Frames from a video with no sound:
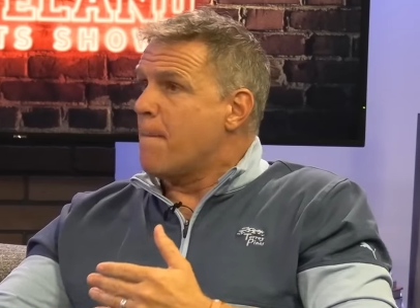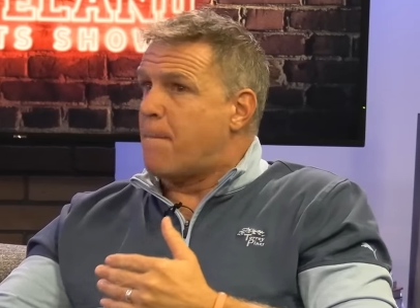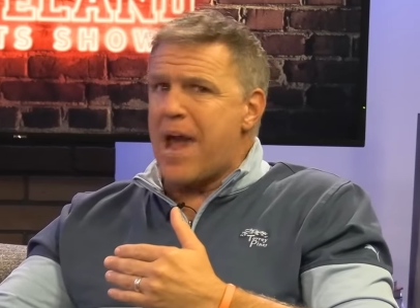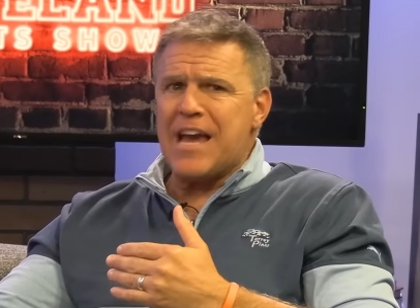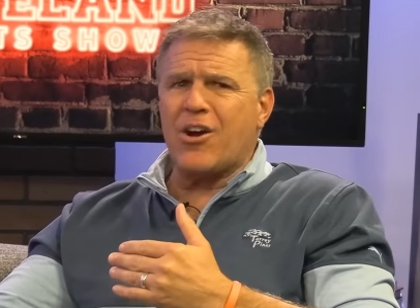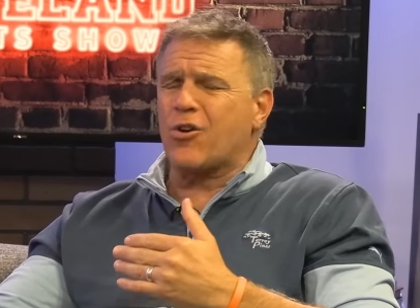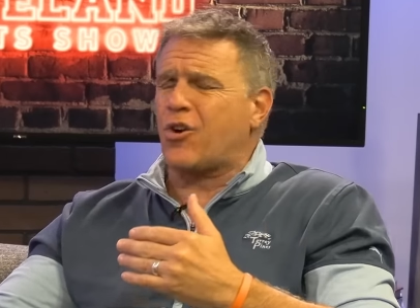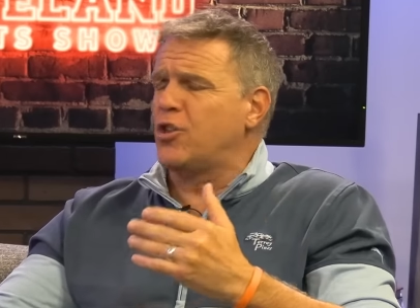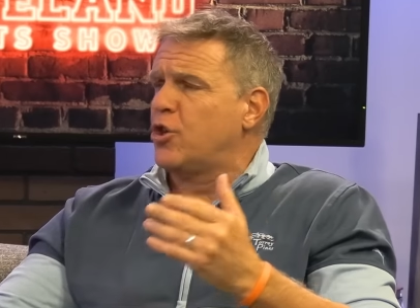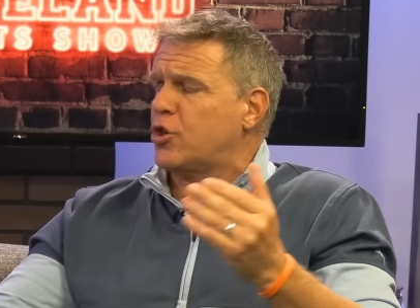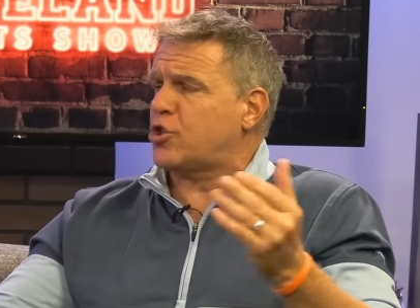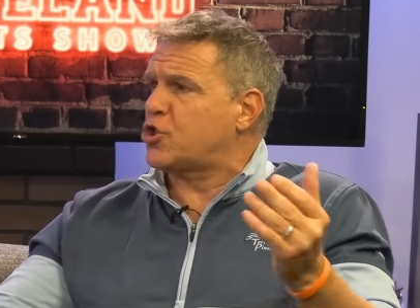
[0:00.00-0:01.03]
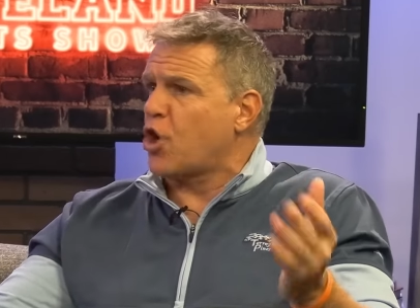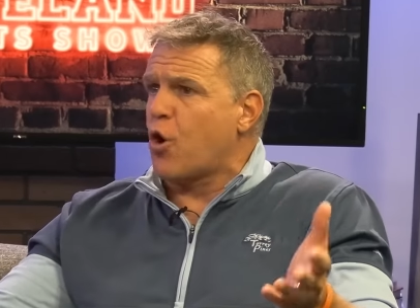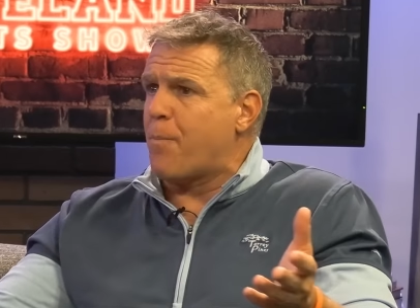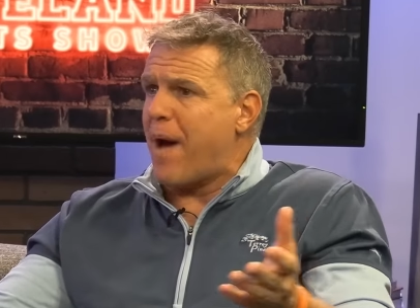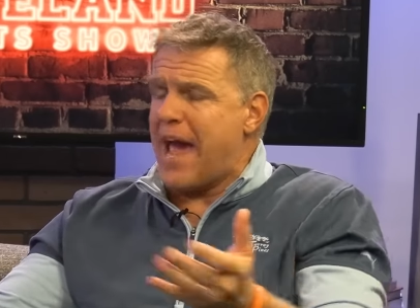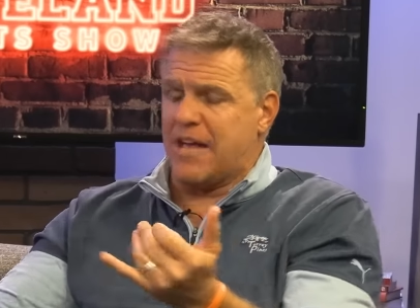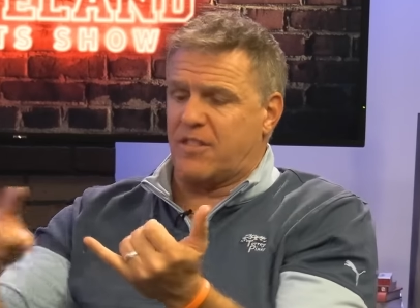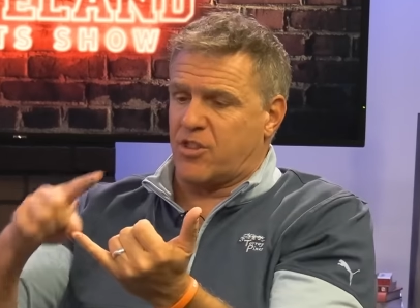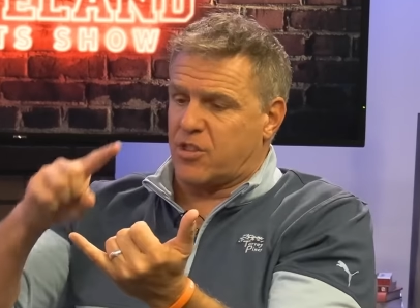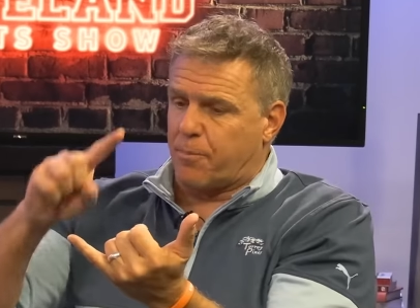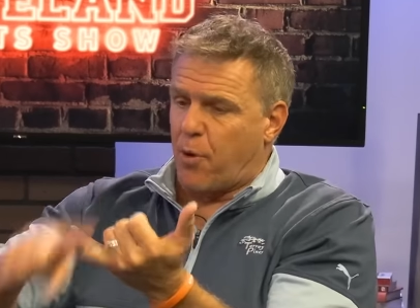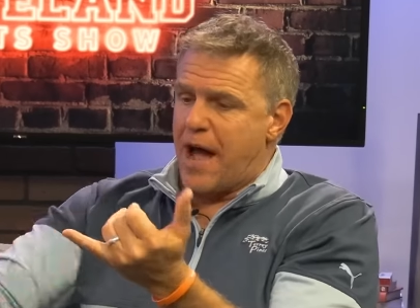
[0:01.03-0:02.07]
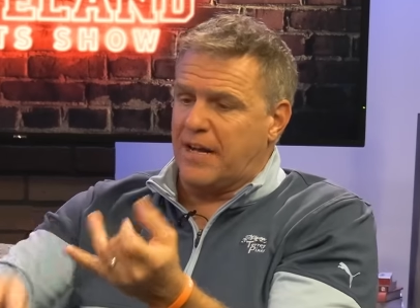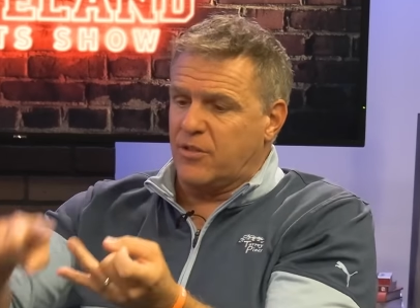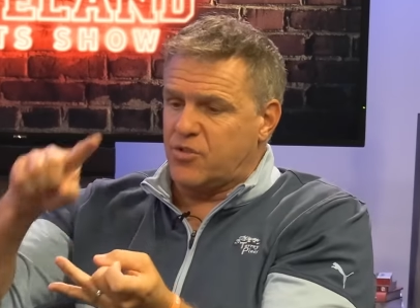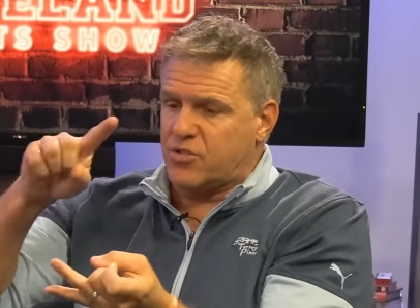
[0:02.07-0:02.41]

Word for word: Baker could look so bad that the Browns,